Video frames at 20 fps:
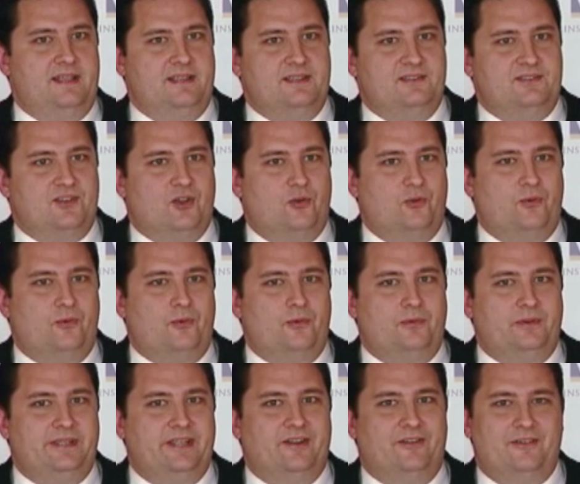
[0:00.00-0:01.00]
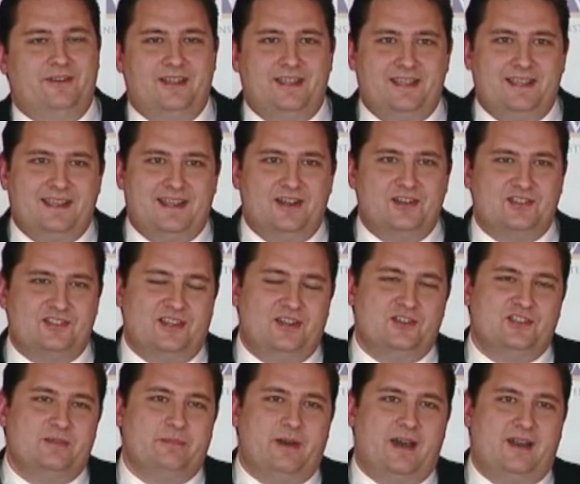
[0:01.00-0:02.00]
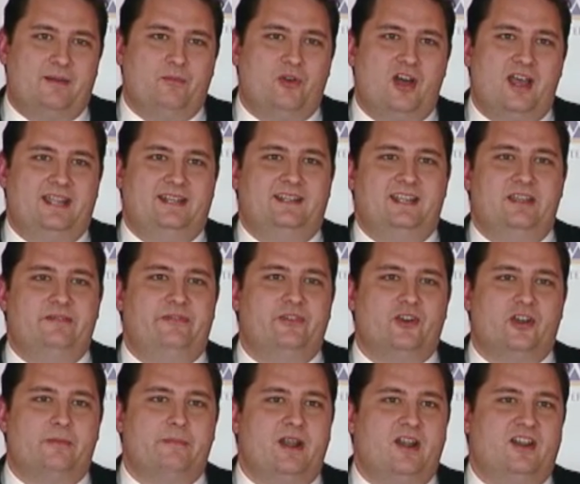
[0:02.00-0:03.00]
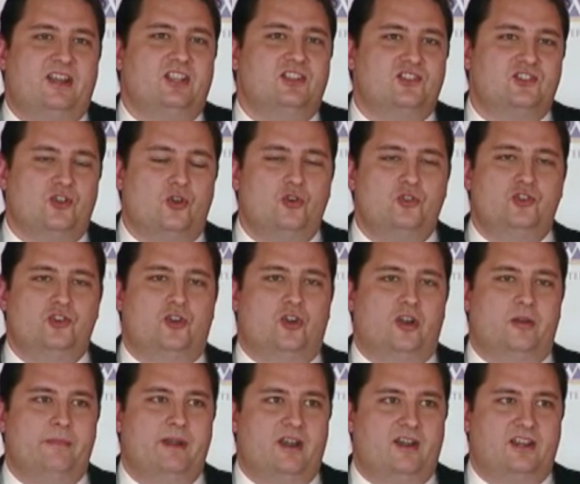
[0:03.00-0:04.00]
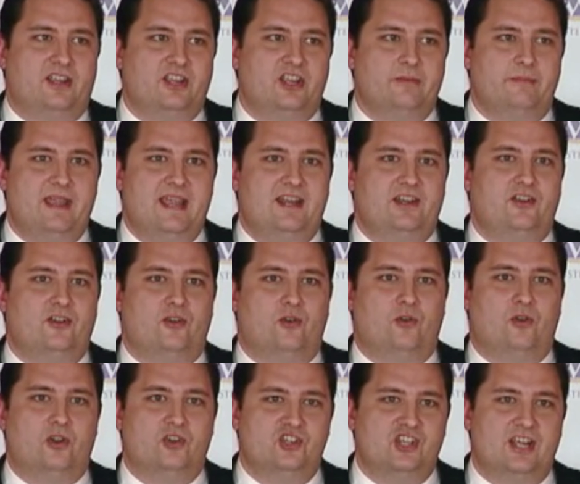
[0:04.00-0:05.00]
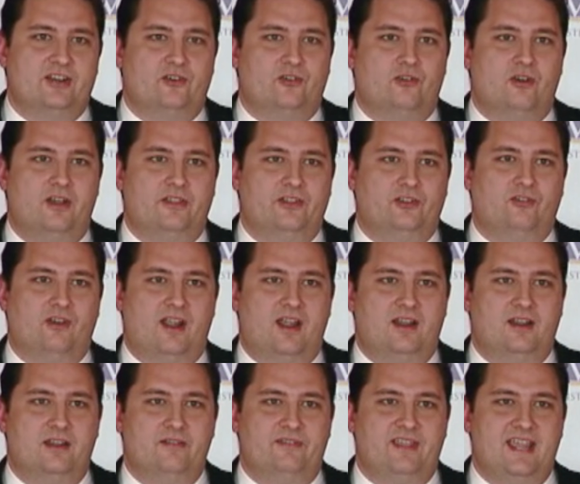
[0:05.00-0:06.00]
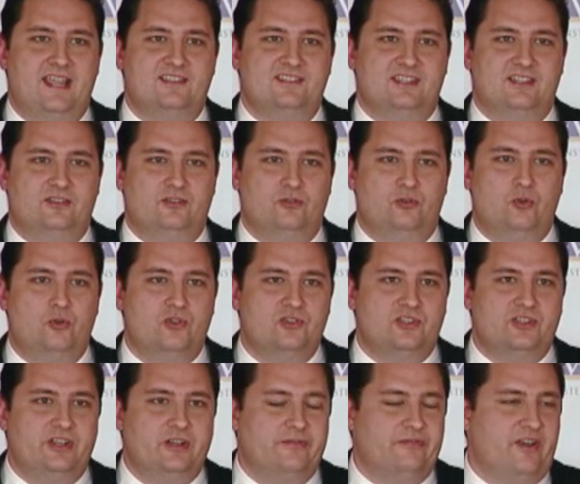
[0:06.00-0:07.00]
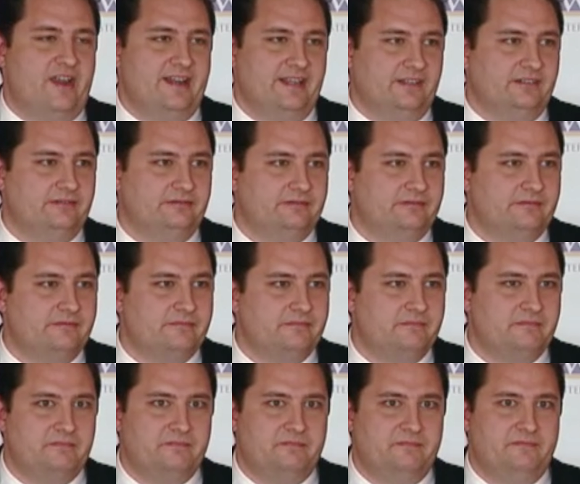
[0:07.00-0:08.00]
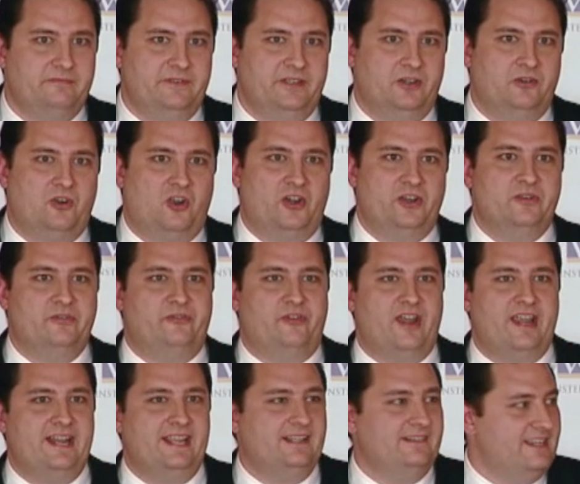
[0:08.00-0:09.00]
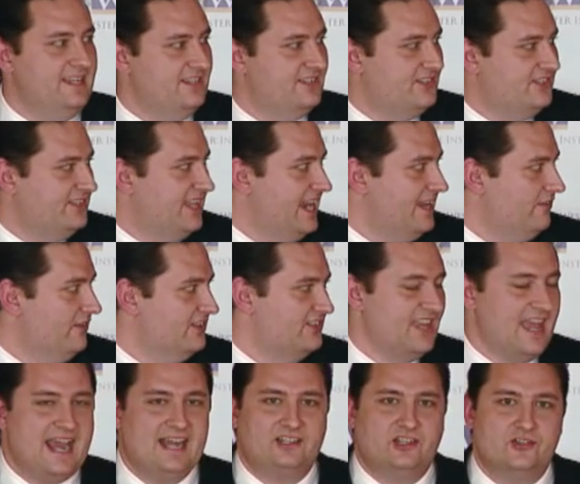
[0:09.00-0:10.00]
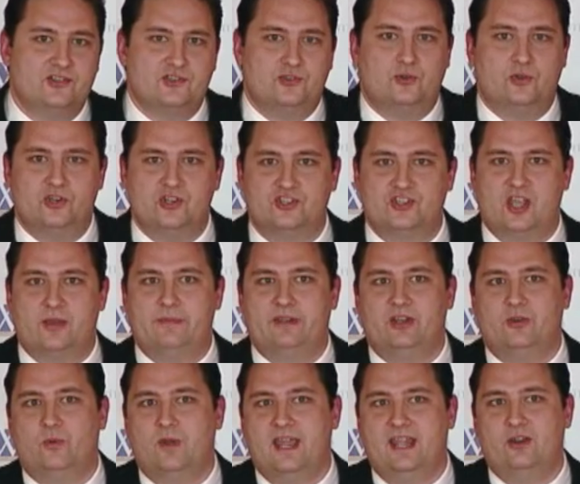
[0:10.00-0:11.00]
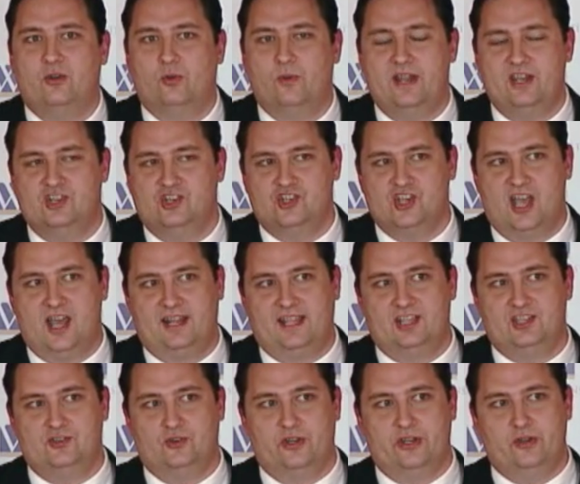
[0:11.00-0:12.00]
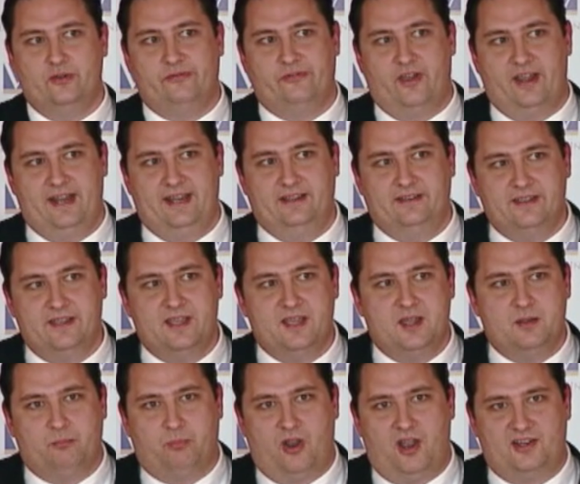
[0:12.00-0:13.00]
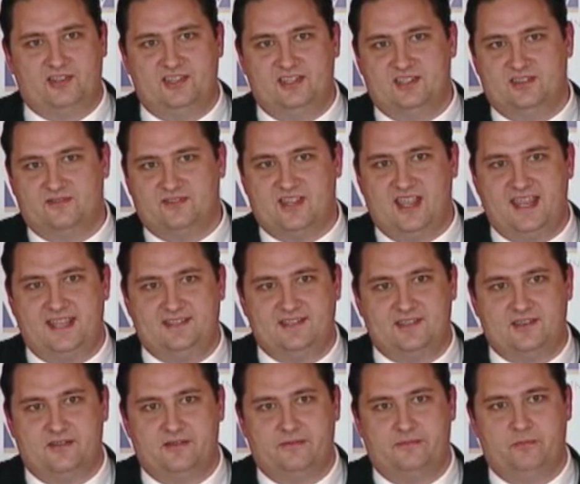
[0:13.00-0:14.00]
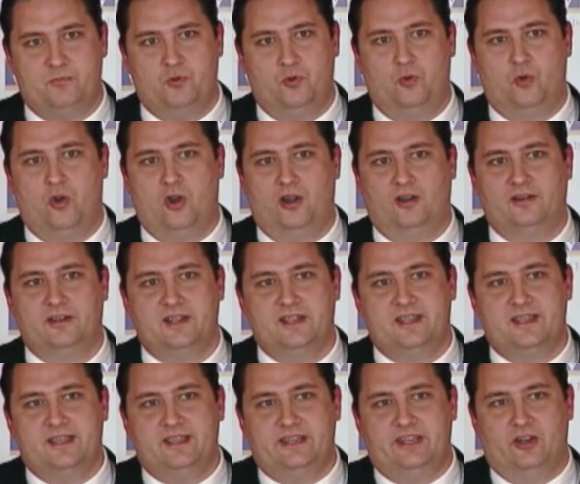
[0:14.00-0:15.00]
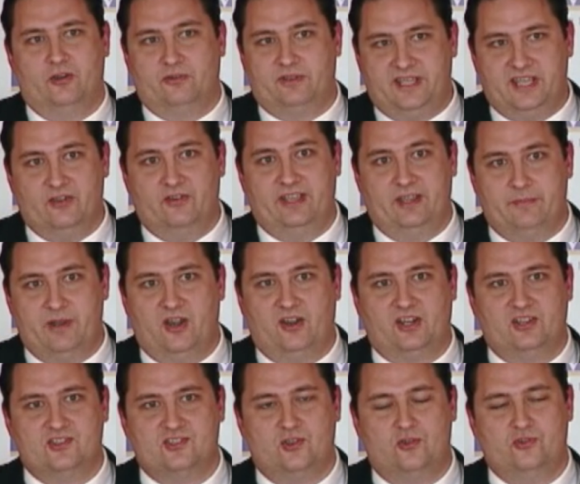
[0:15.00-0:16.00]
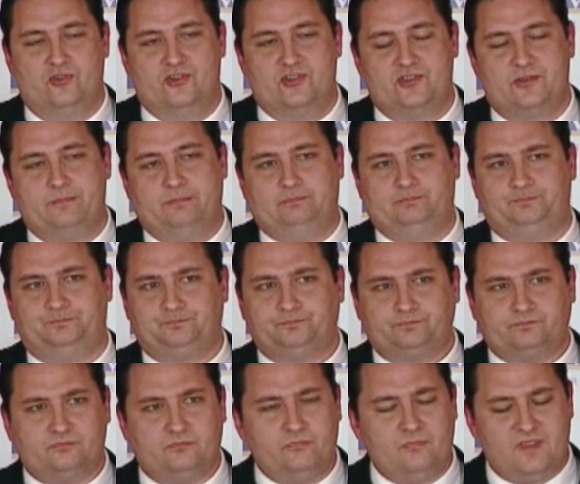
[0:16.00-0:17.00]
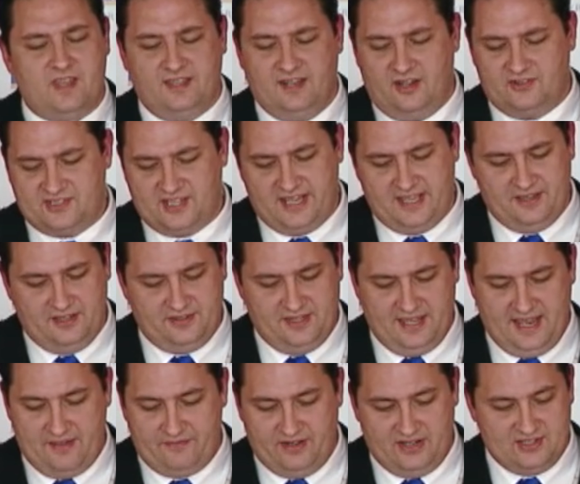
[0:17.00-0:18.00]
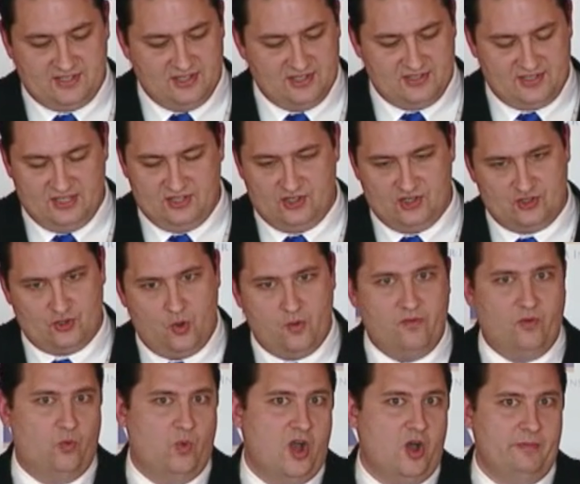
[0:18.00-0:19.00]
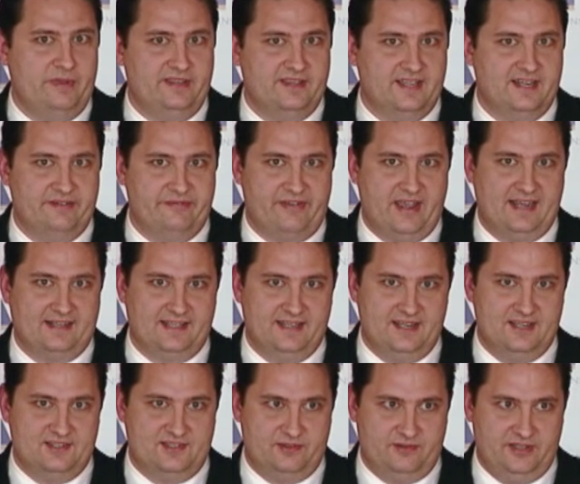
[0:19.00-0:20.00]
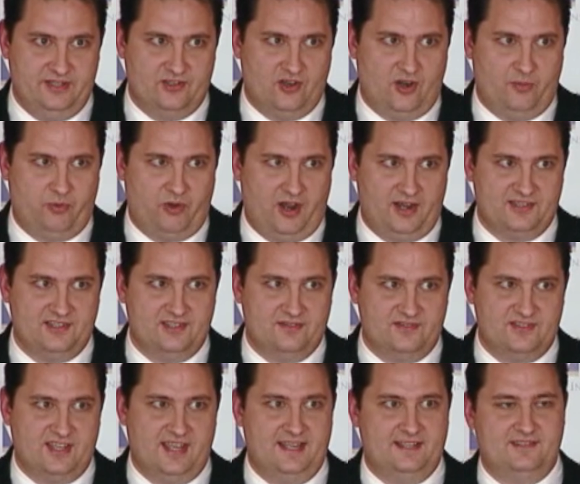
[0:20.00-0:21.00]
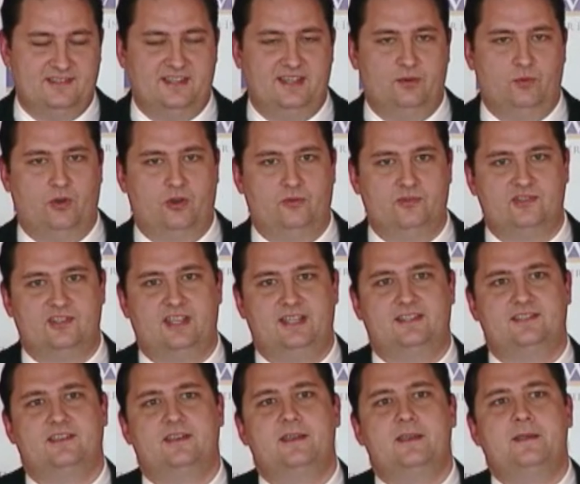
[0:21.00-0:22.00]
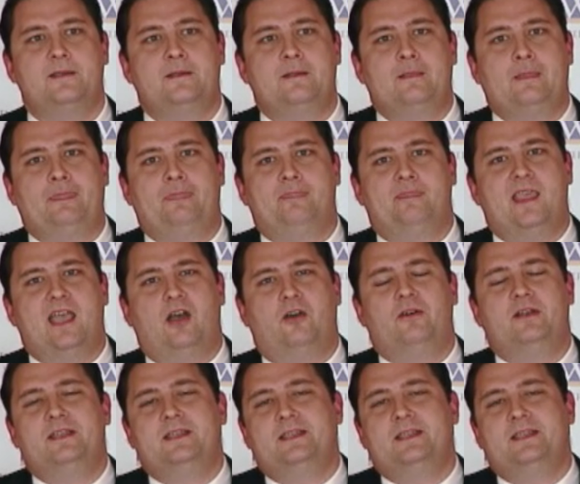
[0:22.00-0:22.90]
So, you know, here's the bottom line. If you're an American soldier or American commander or a general on the ground in Afghanistan, who is it you're fighting? You know, are you fighting these stateless actors who are just coming your way who are waging jihad against you, or are you fighting proxies of states who are, you know, killing American soldiers? And I'll tell you that the evidence is just overwhelming that, in fact, it is these are proxies of states, that they work with states. Now,